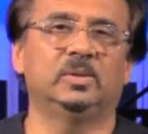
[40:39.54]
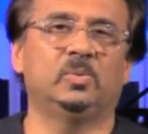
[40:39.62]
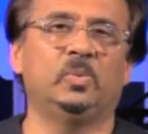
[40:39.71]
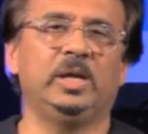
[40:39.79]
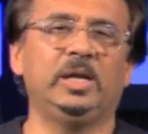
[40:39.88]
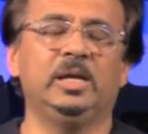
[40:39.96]

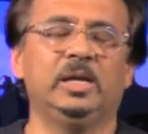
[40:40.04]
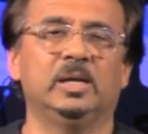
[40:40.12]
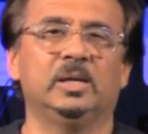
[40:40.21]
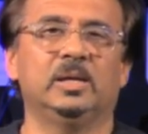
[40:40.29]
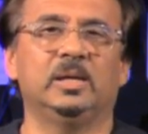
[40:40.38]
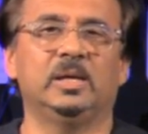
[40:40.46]
We,
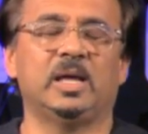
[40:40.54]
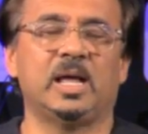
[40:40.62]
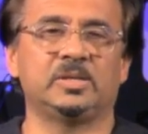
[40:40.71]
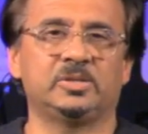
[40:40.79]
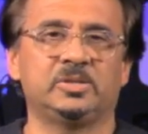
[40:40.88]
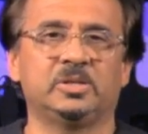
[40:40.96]

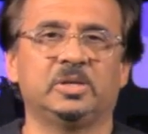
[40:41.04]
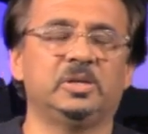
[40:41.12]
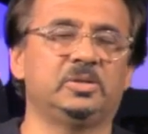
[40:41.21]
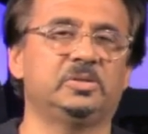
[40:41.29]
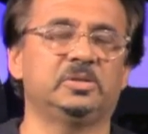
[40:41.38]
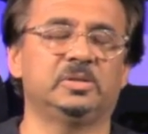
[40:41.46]
as a
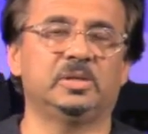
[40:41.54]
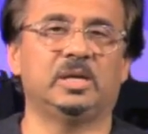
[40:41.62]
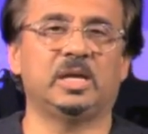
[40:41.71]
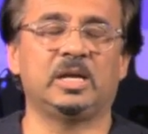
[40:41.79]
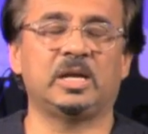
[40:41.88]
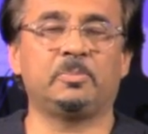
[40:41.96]
church,
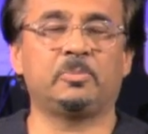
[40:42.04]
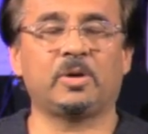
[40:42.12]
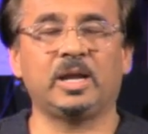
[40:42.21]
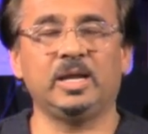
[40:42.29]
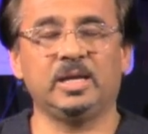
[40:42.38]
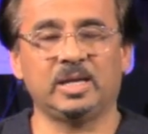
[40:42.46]
and I
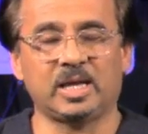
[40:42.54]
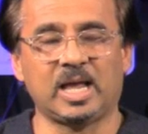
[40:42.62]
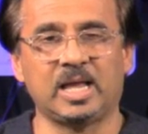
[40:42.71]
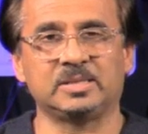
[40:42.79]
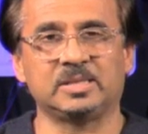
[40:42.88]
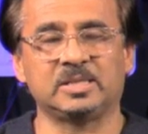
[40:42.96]
pray
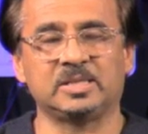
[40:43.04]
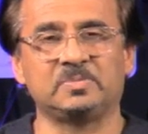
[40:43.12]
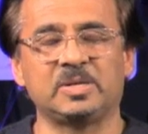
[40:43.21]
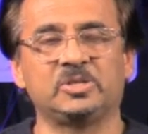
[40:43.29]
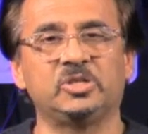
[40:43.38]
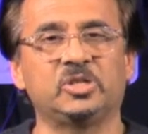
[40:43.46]
as this
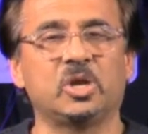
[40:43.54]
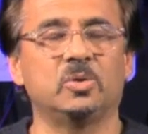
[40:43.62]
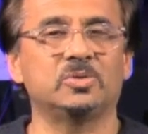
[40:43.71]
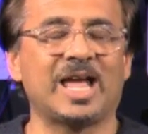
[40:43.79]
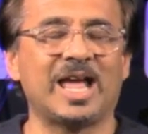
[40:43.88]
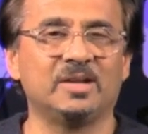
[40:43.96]
message
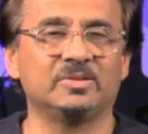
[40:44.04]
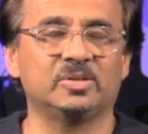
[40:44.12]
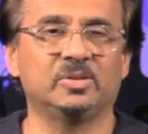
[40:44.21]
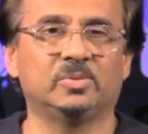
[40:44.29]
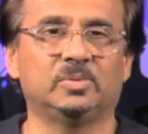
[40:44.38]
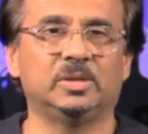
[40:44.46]
goes out to
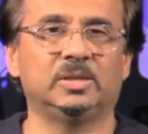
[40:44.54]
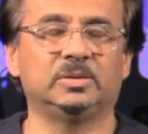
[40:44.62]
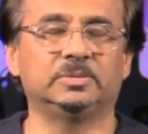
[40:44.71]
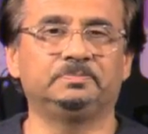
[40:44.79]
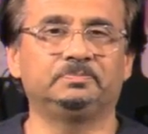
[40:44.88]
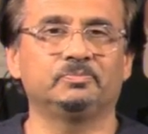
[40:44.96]
the
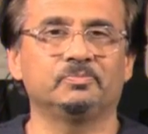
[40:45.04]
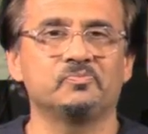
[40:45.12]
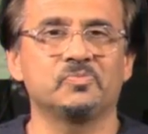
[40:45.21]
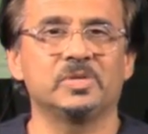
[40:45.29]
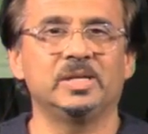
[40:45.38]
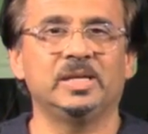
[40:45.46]
world,
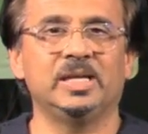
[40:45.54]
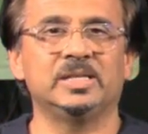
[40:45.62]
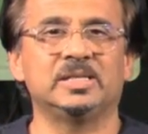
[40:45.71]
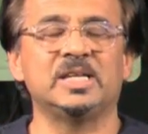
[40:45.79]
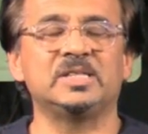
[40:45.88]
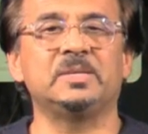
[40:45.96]

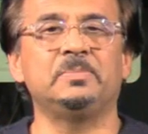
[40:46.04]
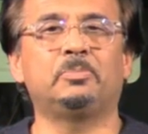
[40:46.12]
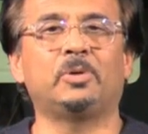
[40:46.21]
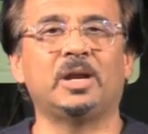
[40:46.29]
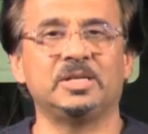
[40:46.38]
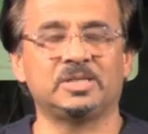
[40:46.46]
is let's
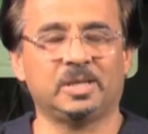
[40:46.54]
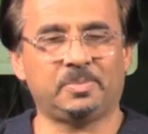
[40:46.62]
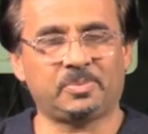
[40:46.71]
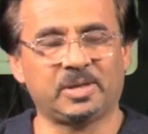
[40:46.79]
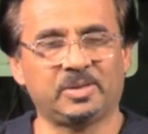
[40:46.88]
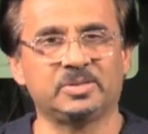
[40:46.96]
embrace our
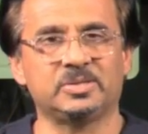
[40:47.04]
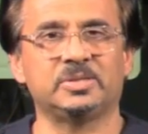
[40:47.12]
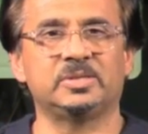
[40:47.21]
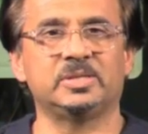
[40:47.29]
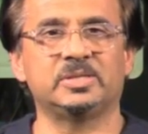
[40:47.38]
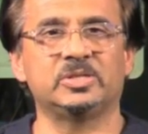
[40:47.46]
brothers and
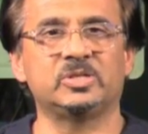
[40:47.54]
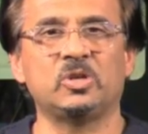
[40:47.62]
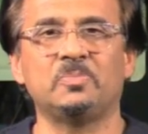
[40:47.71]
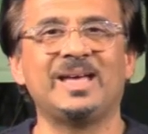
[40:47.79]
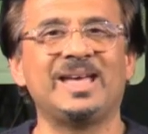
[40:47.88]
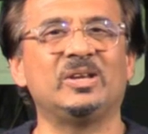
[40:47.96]
sisters, no
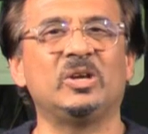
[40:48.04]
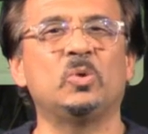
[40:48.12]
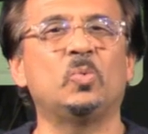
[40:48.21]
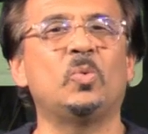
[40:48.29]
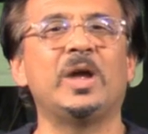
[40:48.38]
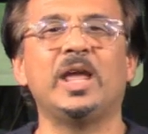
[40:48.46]
matter
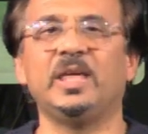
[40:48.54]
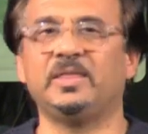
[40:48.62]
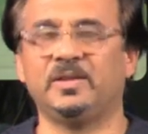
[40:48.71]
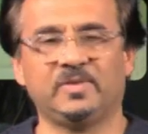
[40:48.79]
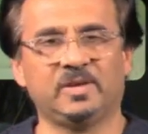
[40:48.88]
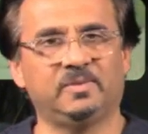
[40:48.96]
where
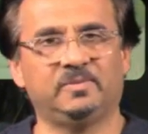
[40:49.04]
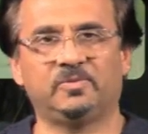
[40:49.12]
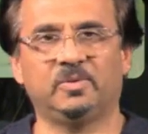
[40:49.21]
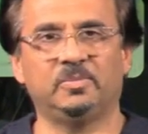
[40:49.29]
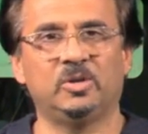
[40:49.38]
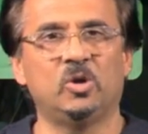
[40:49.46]
they've come
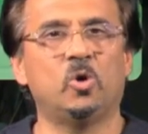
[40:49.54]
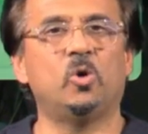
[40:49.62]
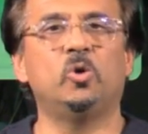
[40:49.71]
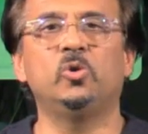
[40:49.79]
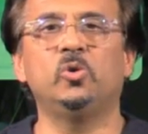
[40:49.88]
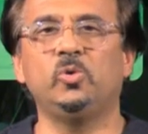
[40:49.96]
from or
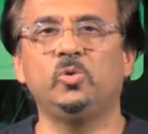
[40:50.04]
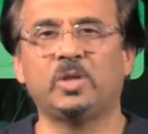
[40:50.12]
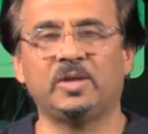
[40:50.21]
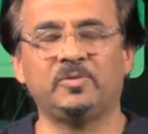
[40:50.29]
who